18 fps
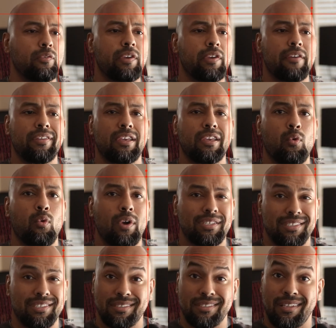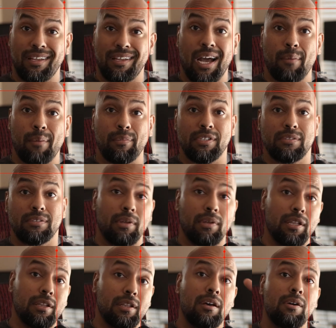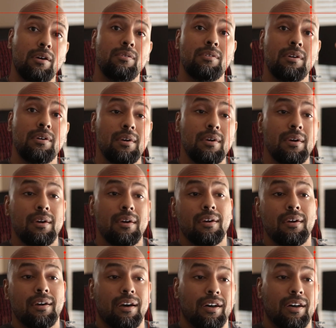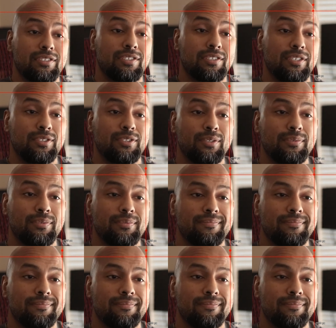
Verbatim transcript: have any questions in the comments below. I'll see you soon.